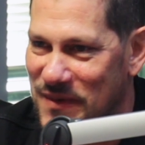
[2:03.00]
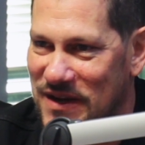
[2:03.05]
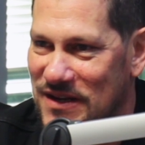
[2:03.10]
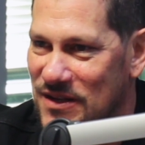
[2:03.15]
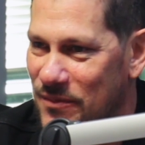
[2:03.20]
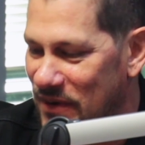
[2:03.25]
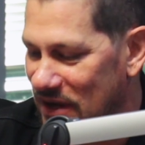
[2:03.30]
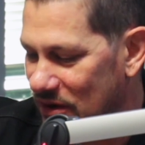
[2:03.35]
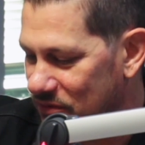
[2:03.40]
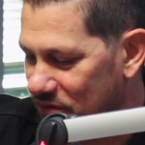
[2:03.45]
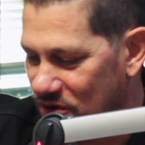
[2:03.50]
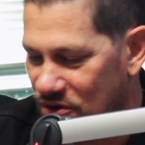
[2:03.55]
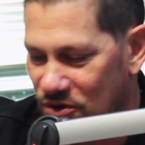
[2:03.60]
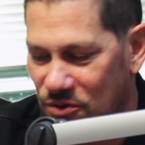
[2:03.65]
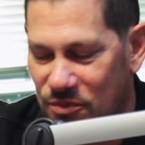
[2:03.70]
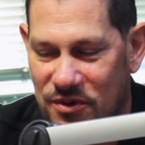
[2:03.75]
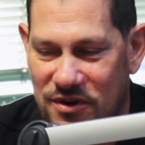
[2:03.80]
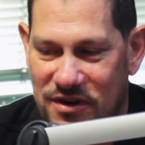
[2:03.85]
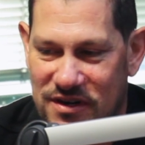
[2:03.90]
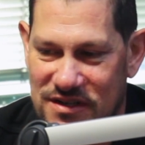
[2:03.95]
back to back with
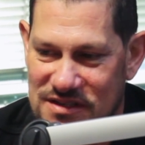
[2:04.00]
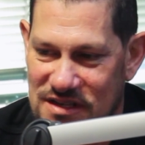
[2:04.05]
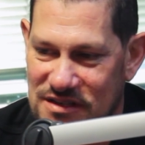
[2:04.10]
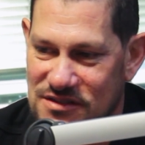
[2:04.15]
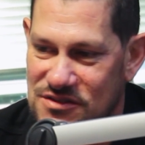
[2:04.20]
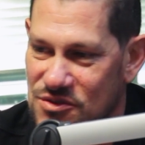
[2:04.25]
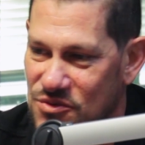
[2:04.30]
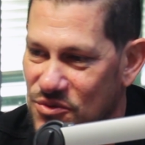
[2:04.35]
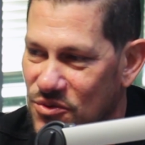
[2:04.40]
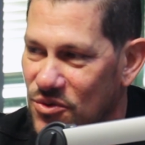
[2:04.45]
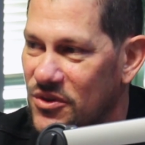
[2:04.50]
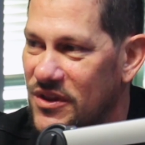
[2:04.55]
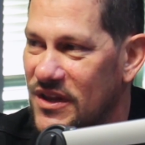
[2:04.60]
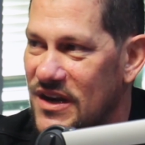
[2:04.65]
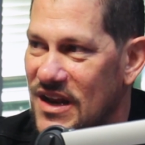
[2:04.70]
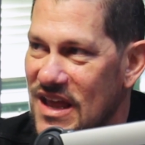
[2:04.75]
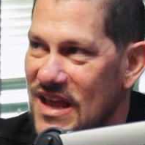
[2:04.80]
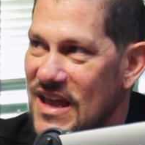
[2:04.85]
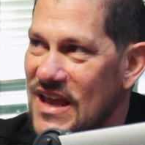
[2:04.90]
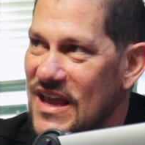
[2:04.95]
Goldbergs and Schooled,
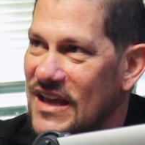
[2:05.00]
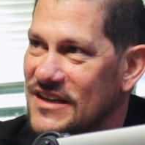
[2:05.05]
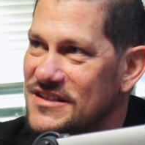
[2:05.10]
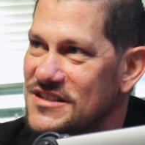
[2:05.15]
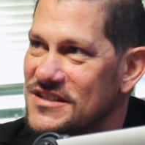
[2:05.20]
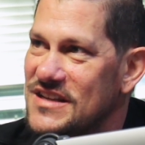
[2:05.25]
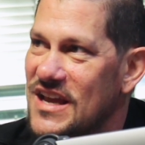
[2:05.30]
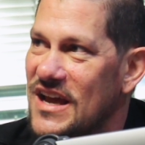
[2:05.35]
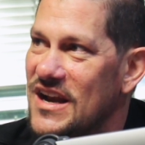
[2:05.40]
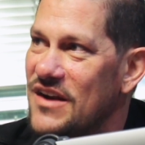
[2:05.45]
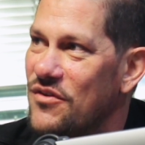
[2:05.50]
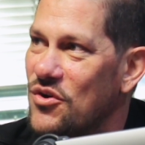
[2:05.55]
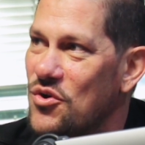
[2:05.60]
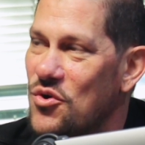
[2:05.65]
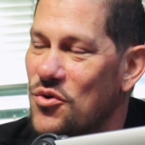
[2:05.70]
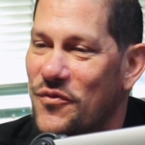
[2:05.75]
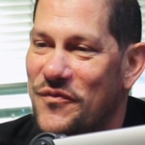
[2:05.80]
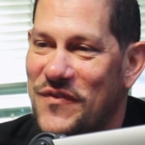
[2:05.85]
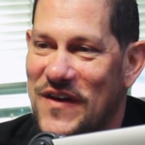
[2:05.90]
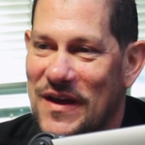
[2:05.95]
and it's just kind of a
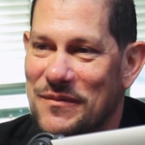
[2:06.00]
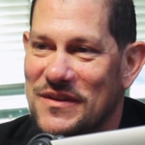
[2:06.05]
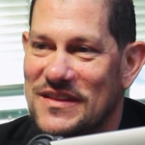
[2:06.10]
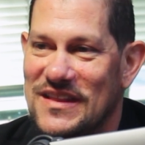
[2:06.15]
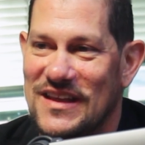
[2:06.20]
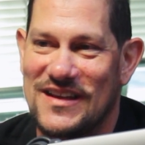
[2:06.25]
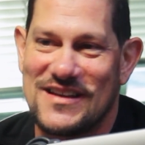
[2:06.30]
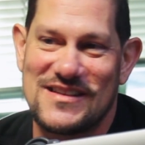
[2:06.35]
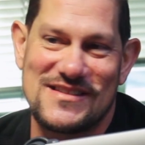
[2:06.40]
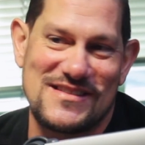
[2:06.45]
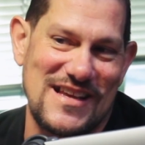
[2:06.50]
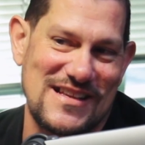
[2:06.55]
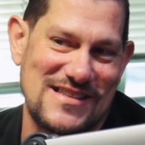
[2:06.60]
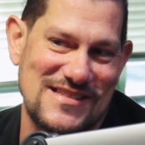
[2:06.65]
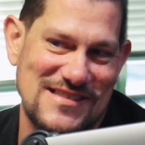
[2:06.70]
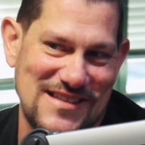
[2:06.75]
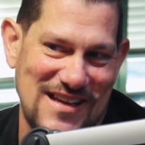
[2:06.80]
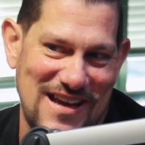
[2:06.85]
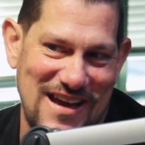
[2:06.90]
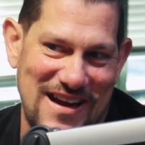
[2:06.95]
cool family thing because
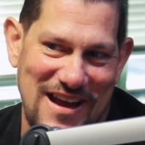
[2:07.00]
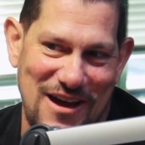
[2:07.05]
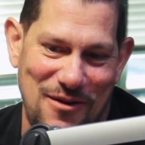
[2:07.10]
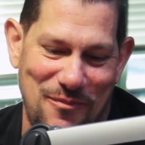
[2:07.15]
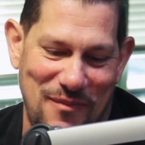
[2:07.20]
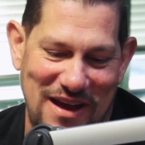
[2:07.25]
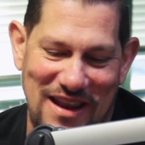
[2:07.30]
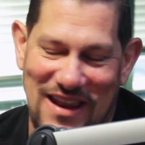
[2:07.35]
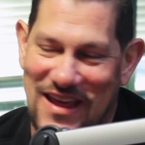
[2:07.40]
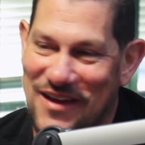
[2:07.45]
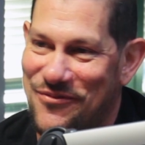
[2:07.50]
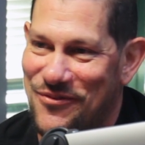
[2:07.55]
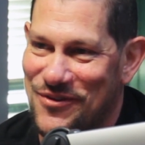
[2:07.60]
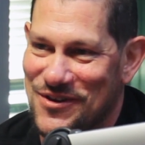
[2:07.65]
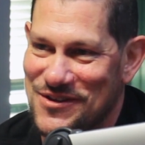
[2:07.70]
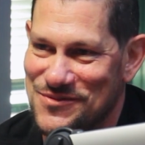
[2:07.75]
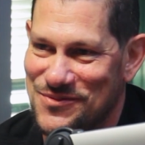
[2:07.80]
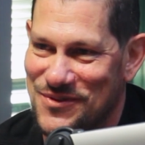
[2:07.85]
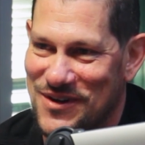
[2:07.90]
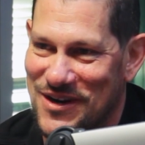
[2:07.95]
that's kind of how my life
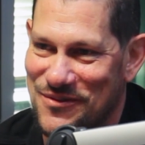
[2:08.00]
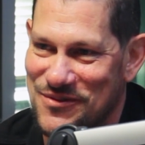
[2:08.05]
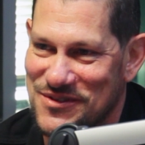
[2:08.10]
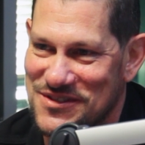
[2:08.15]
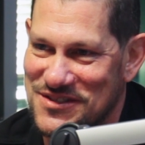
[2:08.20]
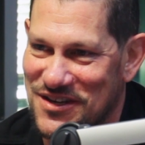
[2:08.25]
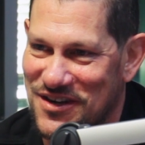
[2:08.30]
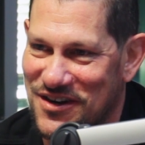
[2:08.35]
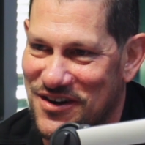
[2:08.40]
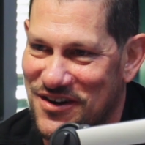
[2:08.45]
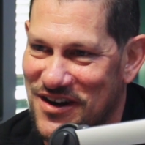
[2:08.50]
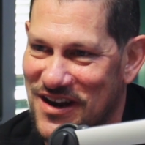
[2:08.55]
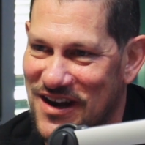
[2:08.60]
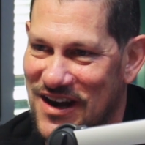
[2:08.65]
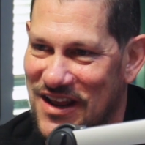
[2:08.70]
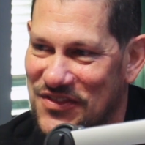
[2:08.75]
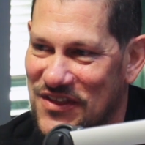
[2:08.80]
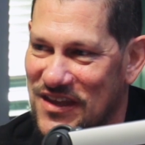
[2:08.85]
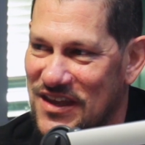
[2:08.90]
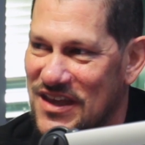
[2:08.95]
was when I was younger,
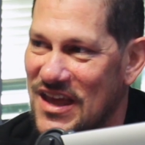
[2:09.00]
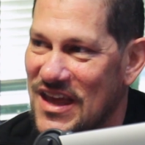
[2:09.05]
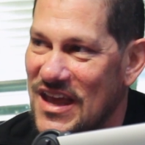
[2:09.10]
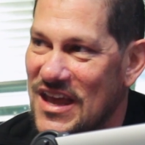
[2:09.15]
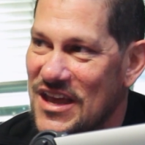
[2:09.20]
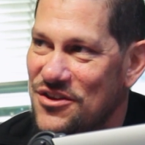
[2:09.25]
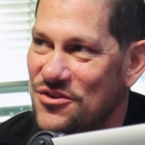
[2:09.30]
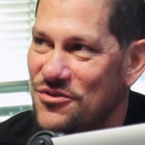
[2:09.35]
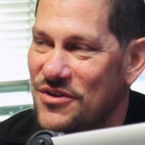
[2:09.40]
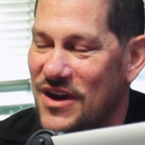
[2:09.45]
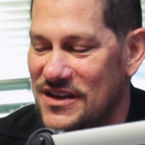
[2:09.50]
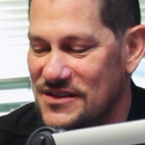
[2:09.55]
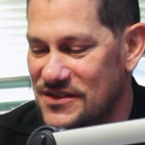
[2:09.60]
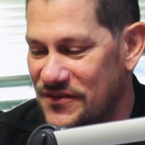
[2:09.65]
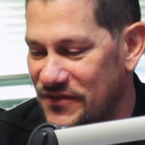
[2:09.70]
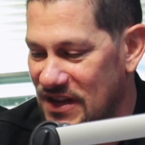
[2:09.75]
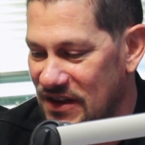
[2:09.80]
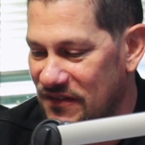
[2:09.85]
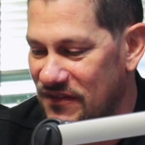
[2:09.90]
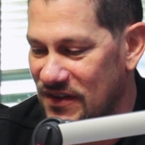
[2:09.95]
and I think you guys
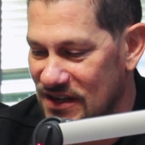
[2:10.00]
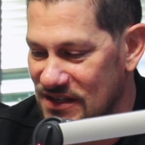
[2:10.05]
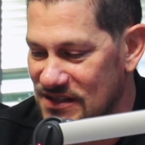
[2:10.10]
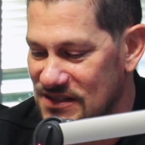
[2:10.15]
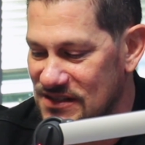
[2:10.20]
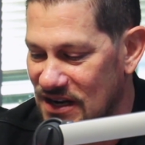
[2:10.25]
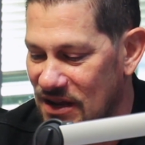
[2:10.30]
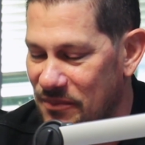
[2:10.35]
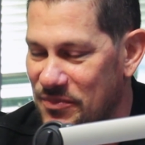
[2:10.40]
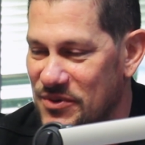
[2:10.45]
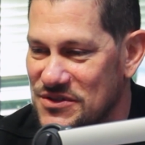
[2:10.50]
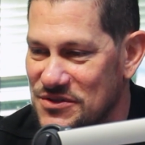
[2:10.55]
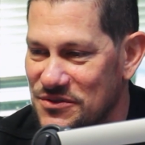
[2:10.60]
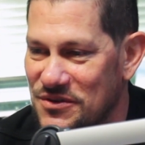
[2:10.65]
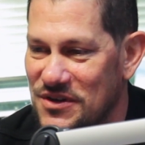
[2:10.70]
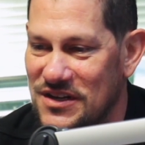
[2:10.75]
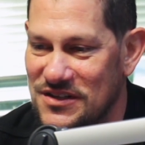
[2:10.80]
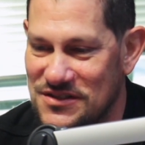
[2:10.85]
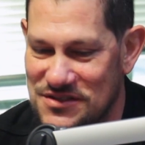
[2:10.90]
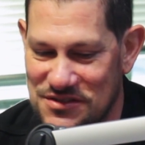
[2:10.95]
have given us an
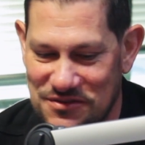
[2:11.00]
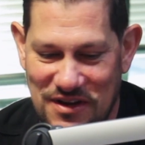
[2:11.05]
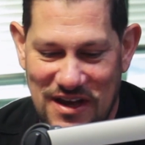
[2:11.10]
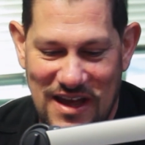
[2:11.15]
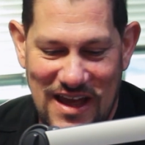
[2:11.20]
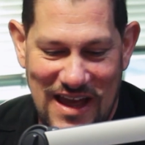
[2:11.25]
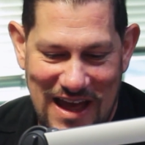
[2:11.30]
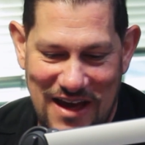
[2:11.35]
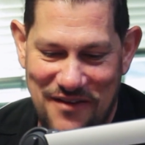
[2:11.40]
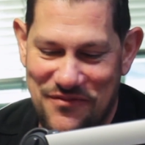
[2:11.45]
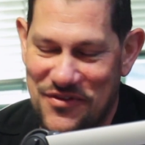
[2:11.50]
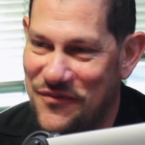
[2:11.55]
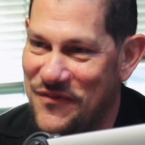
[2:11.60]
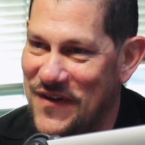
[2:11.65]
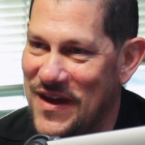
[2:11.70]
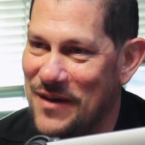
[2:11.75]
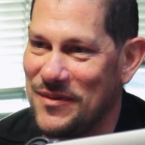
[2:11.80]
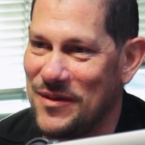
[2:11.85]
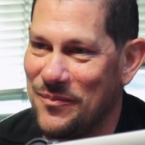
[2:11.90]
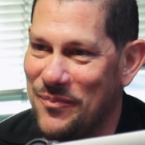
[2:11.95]
opportunity to have the
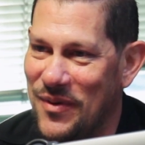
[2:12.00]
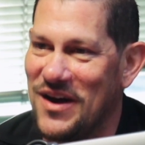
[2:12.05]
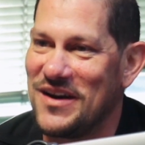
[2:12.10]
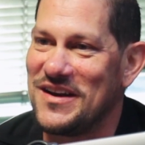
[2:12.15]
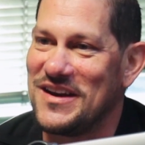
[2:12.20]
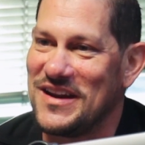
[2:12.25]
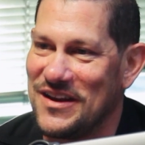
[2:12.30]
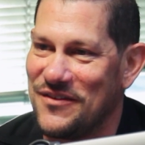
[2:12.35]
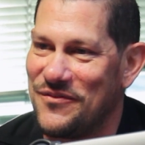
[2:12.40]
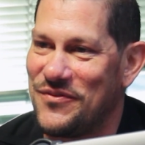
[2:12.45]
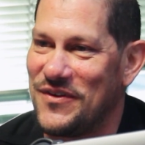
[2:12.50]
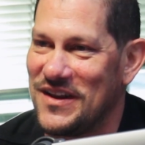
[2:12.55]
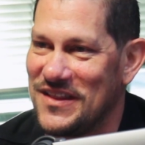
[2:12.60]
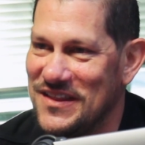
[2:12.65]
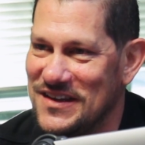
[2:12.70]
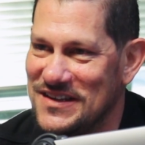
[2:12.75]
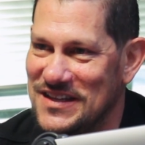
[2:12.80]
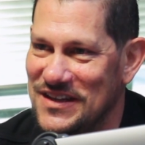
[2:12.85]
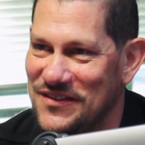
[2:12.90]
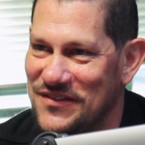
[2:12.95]
family bonding in front of
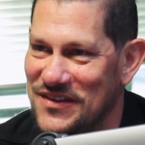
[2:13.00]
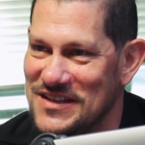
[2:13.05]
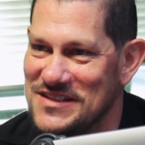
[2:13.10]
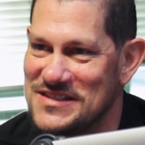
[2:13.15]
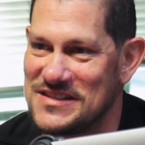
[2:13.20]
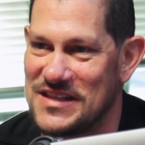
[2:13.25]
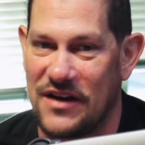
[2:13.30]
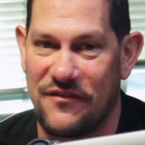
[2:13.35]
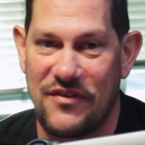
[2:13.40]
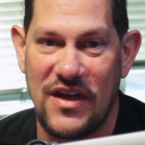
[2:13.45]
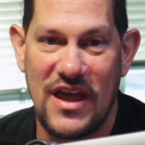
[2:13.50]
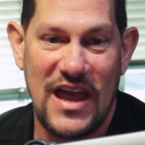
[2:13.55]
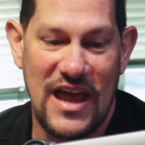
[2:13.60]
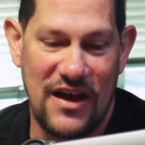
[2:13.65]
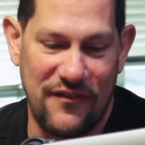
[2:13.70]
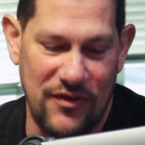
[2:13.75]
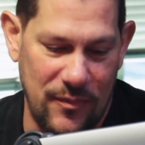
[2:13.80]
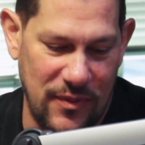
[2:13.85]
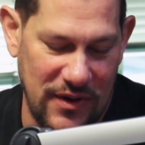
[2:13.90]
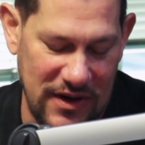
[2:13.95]
the TV instead of
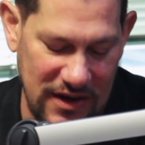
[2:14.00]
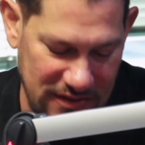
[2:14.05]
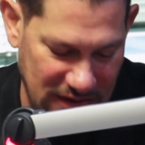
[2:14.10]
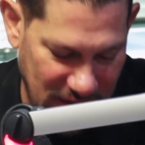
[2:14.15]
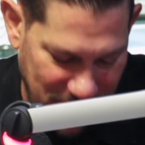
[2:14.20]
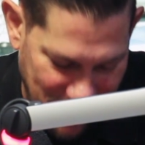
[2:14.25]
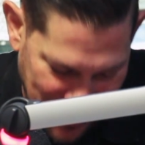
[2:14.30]
everybody in their